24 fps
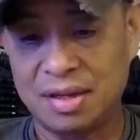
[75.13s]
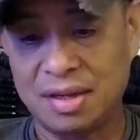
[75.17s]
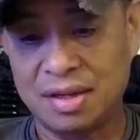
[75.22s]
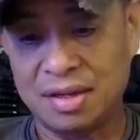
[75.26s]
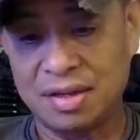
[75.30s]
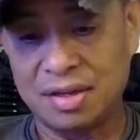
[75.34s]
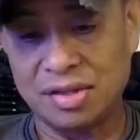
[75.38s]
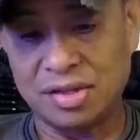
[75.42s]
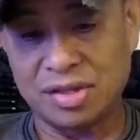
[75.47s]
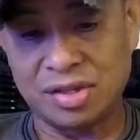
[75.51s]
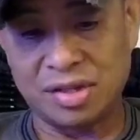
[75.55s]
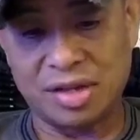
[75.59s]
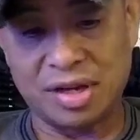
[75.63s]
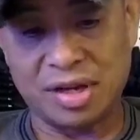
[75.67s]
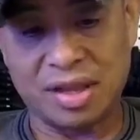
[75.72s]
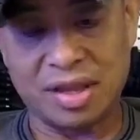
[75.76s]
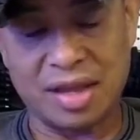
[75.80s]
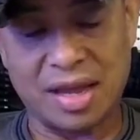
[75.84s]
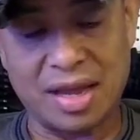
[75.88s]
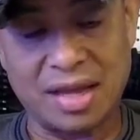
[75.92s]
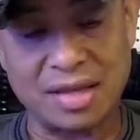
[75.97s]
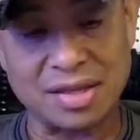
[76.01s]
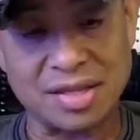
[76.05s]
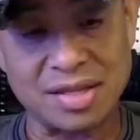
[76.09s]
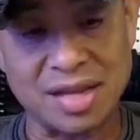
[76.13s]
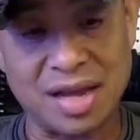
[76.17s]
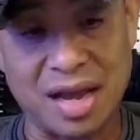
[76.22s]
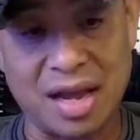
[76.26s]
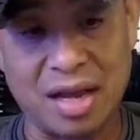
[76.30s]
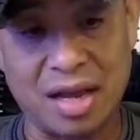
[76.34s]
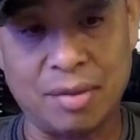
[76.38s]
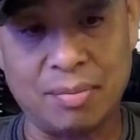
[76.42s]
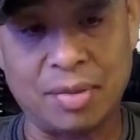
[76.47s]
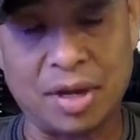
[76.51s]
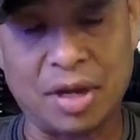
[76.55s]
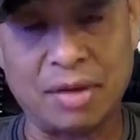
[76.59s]
During that
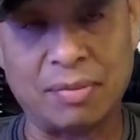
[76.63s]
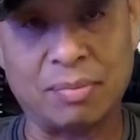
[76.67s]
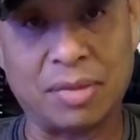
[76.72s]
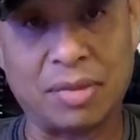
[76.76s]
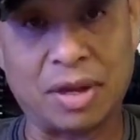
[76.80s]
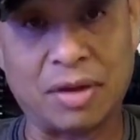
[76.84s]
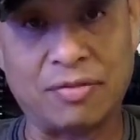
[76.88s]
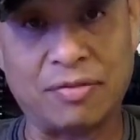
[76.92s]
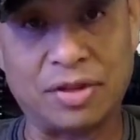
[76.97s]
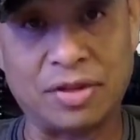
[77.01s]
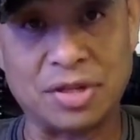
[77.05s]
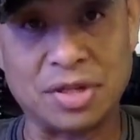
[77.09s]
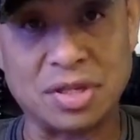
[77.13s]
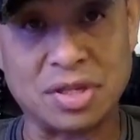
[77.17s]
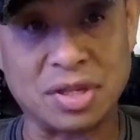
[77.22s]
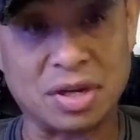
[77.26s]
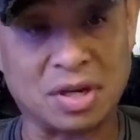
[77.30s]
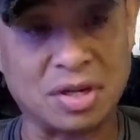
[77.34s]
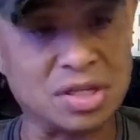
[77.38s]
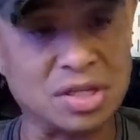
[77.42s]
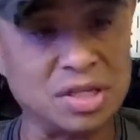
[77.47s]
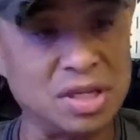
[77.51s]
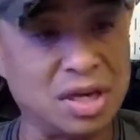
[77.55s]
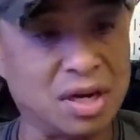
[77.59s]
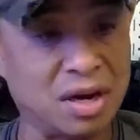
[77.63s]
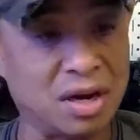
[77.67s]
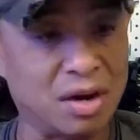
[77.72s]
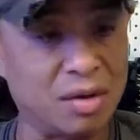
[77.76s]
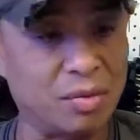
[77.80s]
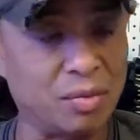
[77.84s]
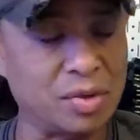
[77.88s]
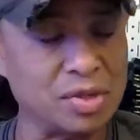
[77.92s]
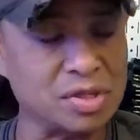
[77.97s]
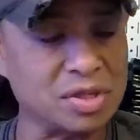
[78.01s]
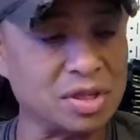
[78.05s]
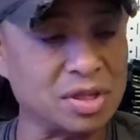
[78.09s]
time, my first RC car
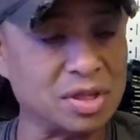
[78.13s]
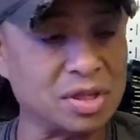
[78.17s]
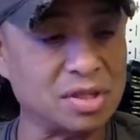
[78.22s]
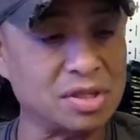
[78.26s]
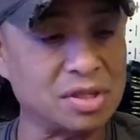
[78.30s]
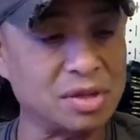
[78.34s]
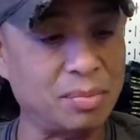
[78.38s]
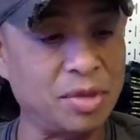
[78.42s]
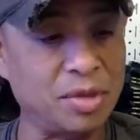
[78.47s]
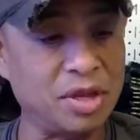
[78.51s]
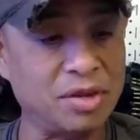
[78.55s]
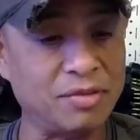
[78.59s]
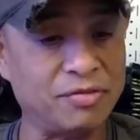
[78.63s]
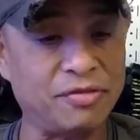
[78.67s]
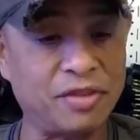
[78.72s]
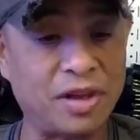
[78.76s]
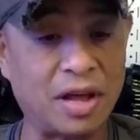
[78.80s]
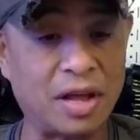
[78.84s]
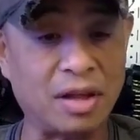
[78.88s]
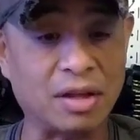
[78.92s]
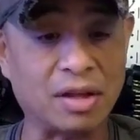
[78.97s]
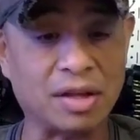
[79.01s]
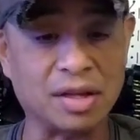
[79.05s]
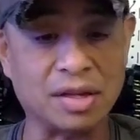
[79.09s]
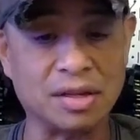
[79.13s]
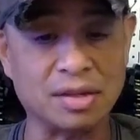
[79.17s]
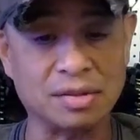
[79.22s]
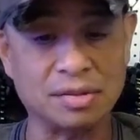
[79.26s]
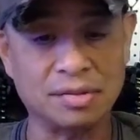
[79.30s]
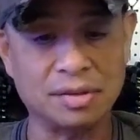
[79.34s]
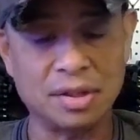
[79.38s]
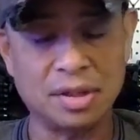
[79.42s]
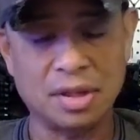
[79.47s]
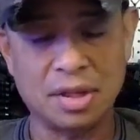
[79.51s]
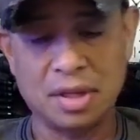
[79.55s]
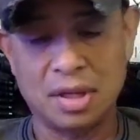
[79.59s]
was to me a Falcon,
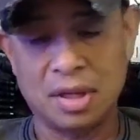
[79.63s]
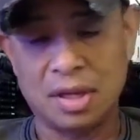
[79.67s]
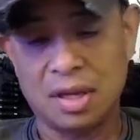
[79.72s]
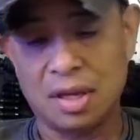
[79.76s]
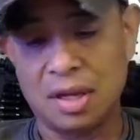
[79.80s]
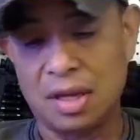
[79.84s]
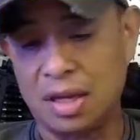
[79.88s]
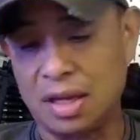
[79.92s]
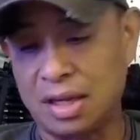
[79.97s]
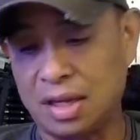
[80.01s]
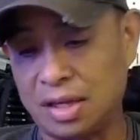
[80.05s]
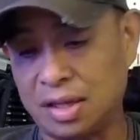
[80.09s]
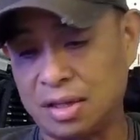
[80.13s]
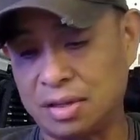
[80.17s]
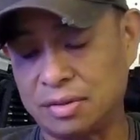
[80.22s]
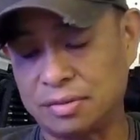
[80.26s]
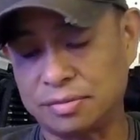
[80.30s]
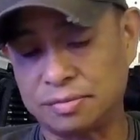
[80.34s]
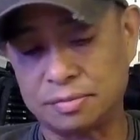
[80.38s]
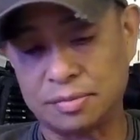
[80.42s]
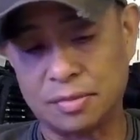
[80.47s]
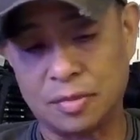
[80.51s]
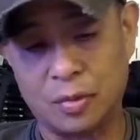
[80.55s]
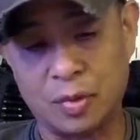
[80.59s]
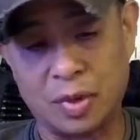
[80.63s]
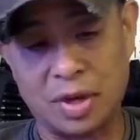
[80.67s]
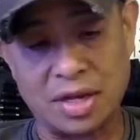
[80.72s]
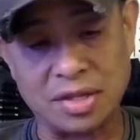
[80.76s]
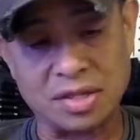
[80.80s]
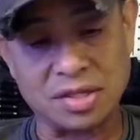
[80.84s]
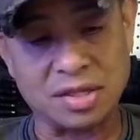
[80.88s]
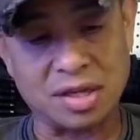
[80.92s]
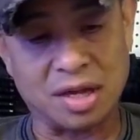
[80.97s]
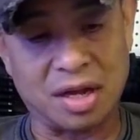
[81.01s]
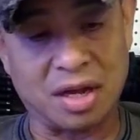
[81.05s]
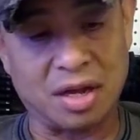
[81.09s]
and when I
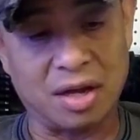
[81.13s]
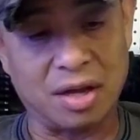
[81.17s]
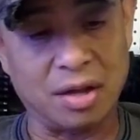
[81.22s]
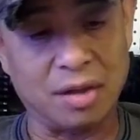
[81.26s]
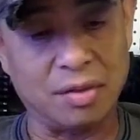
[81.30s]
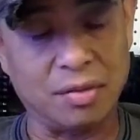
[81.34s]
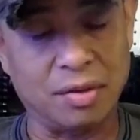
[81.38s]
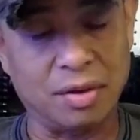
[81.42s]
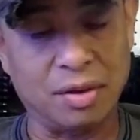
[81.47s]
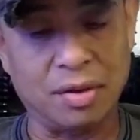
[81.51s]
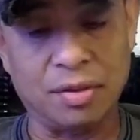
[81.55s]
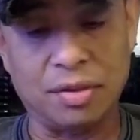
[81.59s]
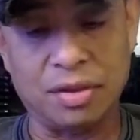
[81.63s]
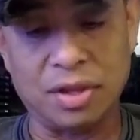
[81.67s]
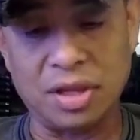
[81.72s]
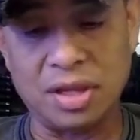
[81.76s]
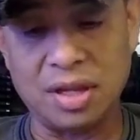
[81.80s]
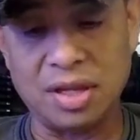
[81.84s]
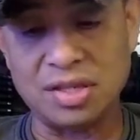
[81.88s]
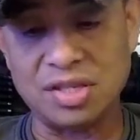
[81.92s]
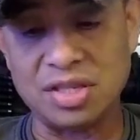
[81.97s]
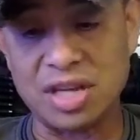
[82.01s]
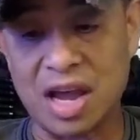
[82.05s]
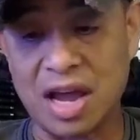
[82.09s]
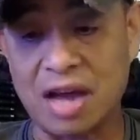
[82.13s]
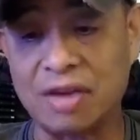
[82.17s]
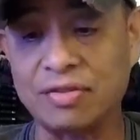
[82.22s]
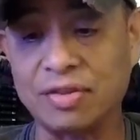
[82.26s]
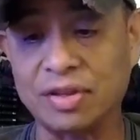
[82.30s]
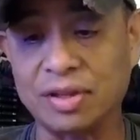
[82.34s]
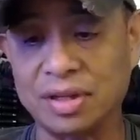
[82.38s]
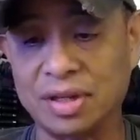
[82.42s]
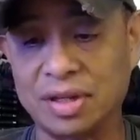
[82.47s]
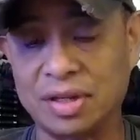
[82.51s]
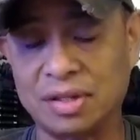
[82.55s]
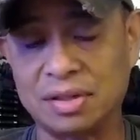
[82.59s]
saw the
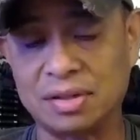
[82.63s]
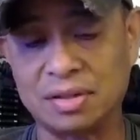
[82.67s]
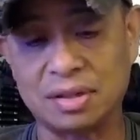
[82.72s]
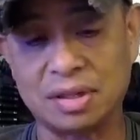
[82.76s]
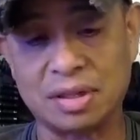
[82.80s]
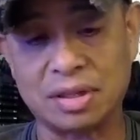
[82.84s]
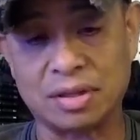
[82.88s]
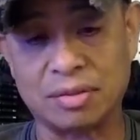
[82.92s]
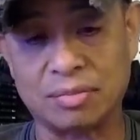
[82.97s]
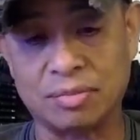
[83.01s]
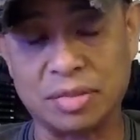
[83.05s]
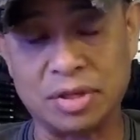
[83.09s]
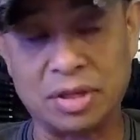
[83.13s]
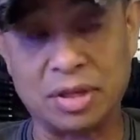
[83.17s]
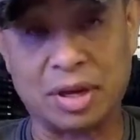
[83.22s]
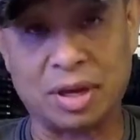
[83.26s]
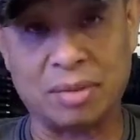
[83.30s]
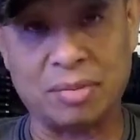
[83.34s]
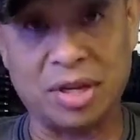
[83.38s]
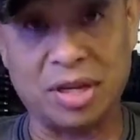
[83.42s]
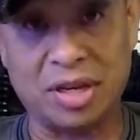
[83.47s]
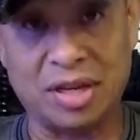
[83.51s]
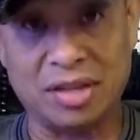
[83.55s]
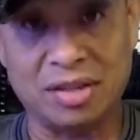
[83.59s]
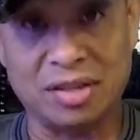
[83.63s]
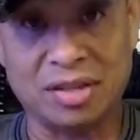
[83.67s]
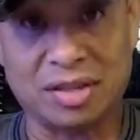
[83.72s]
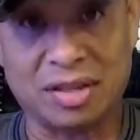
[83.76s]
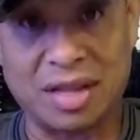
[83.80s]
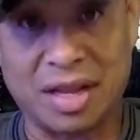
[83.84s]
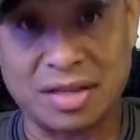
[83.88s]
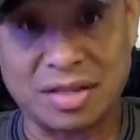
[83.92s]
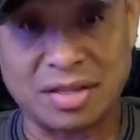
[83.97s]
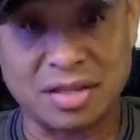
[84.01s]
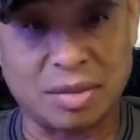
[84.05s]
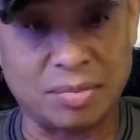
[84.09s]
Javelin, I mean, it looked
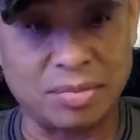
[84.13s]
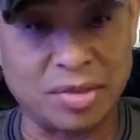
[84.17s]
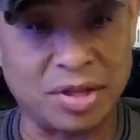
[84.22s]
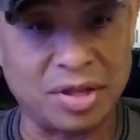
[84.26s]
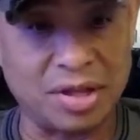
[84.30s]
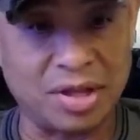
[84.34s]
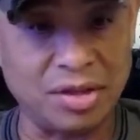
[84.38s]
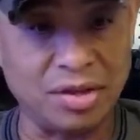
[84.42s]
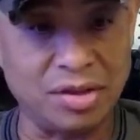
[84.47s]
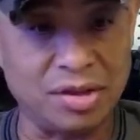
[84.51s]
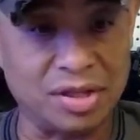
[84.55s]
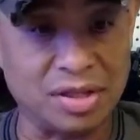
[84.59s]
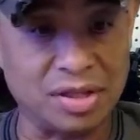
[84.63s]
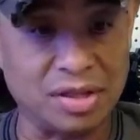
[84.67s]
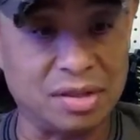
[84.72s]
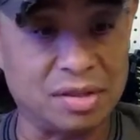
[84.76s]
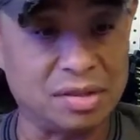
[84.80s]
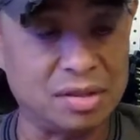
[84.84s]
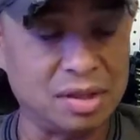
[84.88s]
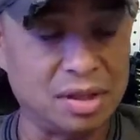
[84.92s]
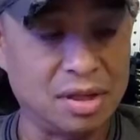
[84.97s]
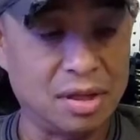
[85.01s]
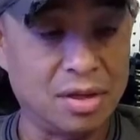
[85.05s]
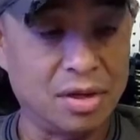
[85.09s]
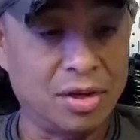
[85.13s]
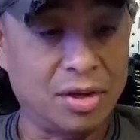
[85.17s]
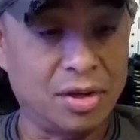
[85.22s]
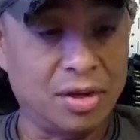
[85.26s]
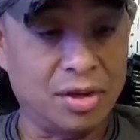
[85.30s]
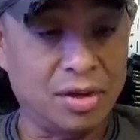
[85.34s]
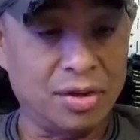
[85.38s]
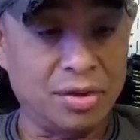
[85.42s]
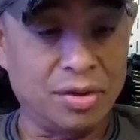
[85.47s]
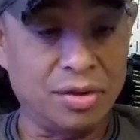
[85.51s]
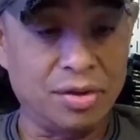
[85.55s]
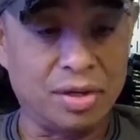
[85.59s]
like something that you could
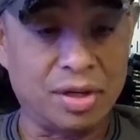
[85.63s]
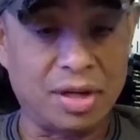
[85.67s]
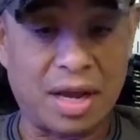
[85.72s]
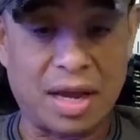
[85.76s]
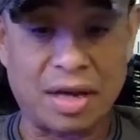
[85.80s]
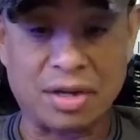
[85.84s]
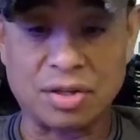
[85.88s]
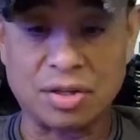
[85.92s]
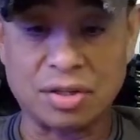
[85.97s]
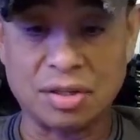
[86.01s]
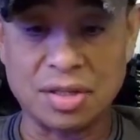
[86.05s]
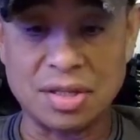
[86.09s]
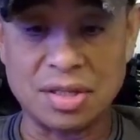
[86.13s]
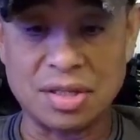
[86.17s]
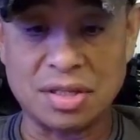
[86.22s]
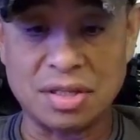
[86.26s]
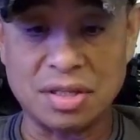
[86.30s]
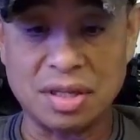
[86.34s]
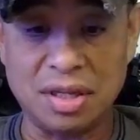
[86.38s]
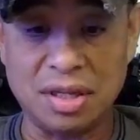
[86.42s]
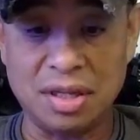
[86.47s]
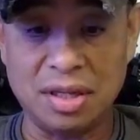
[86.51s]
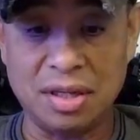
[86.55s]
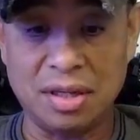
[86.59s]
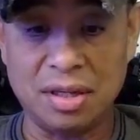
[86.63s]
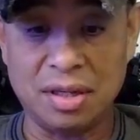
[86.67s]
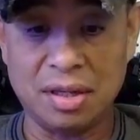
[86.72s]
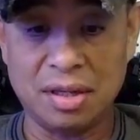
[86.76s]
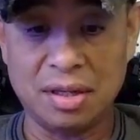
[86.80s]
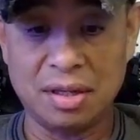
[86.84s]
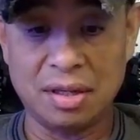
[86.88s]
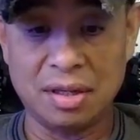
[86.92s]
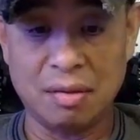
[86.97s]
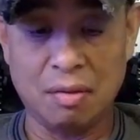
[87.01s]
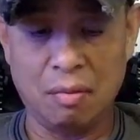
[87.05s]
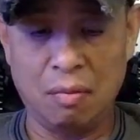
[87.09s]
actually see
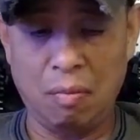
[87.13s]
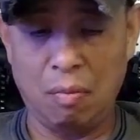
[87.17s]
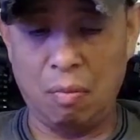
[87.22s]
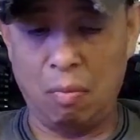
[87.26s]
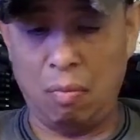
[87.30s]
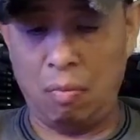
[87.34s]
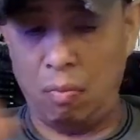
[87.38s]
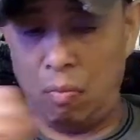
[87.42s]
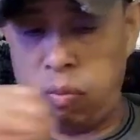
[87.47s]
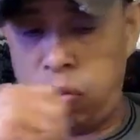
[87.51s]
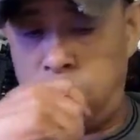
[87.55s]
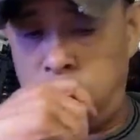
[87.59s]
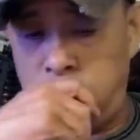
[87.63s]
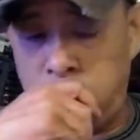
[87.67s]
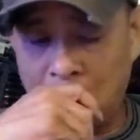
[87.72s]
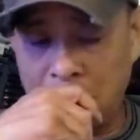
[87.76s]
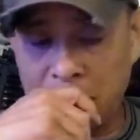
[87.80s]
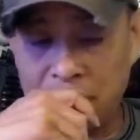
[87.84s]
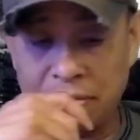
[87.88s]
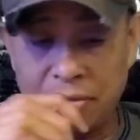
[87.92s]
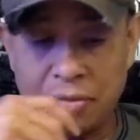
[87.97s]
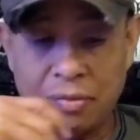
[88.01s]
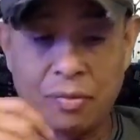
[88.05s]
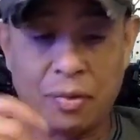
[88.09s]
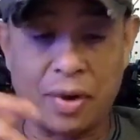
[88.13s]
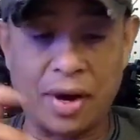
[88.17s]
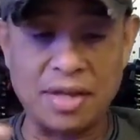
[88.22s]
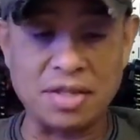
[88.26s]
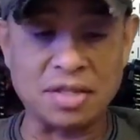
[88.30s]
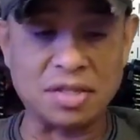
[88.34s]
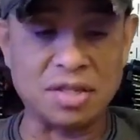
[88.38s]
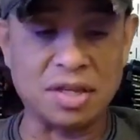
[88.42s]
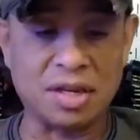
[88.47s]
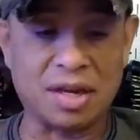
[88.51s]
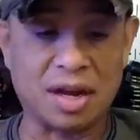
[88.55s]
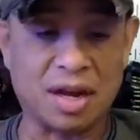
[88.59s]

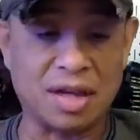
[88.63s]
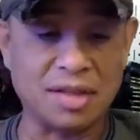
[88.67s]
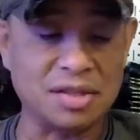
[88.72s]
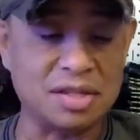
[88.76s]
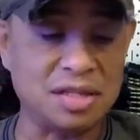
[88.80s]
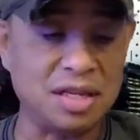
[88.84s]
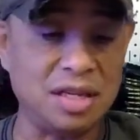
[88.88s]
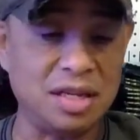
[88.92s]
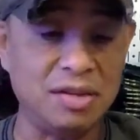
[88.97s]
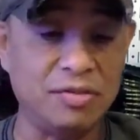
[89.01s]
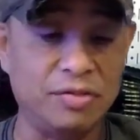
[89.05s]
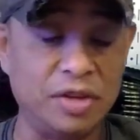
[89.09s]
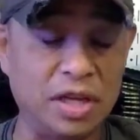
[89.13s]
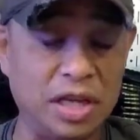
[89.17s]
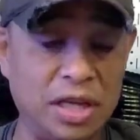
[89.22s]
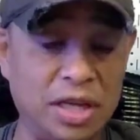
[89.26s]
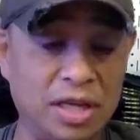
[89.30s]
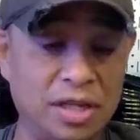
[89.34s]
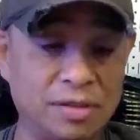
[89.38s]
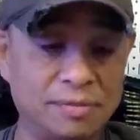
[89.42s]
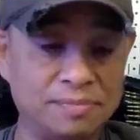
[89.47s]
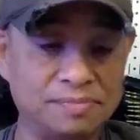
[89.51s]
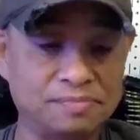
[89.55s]
racing on TV